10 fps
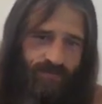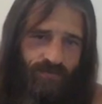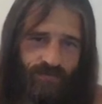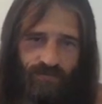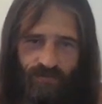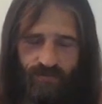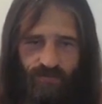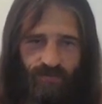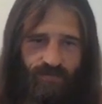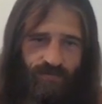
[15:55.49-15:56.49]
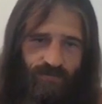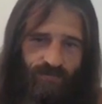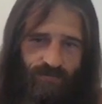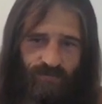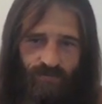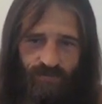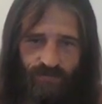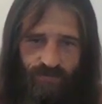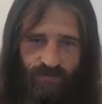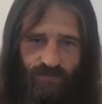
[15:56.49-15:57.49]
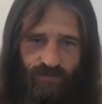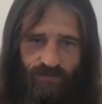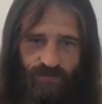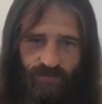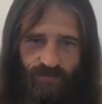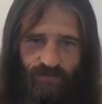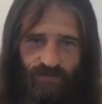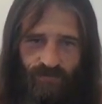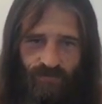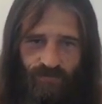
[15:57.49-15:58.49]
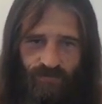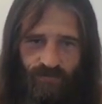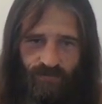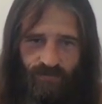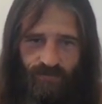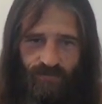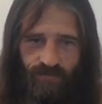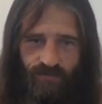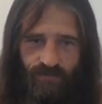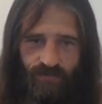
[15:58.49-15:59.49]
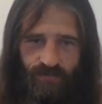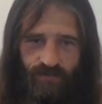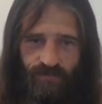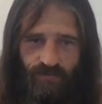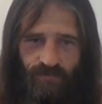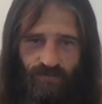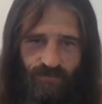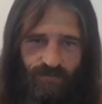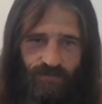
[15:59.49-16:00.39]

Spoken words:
(not speaking)